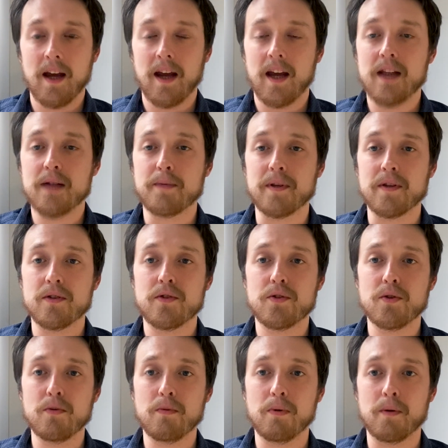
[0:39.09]
it's been
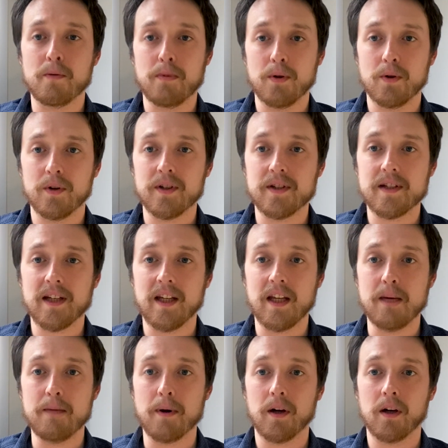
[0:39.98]
super important to
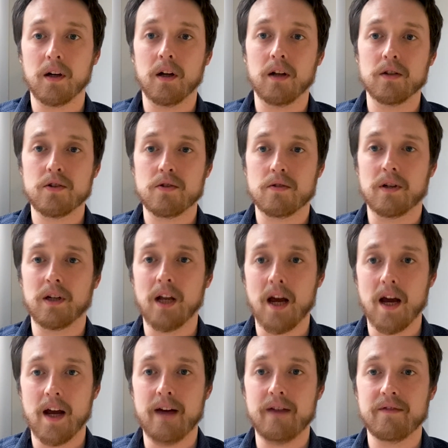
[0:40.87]
keep our culture
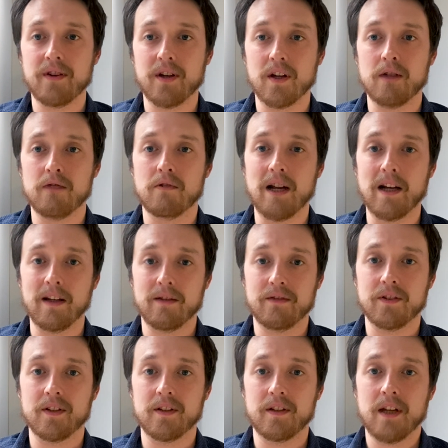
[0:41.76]
alive and
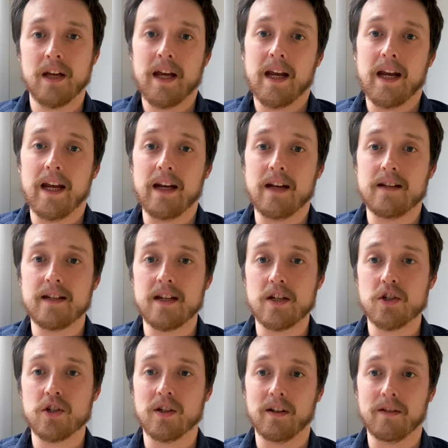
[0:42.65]
relevant in a digital